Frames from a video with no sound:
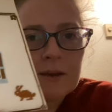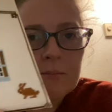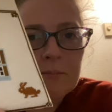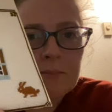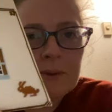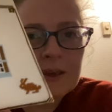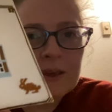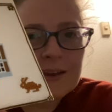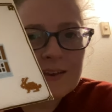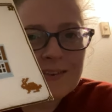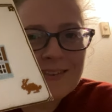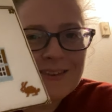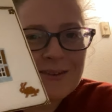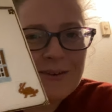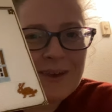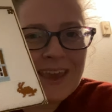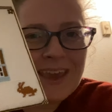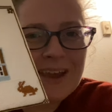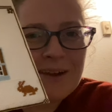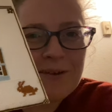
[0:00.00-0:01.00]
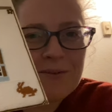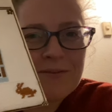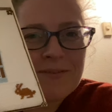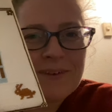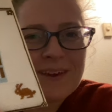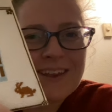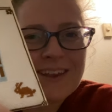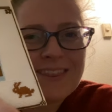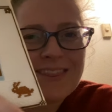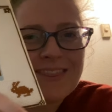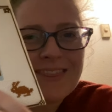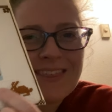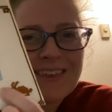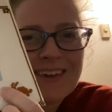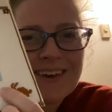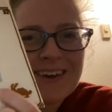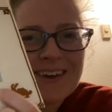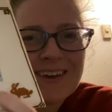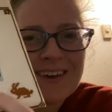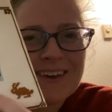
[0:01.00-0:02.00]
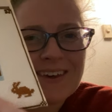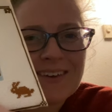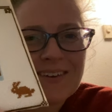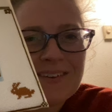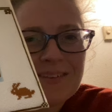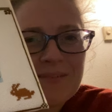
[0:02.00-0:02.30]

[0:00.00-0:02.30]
because you can't read the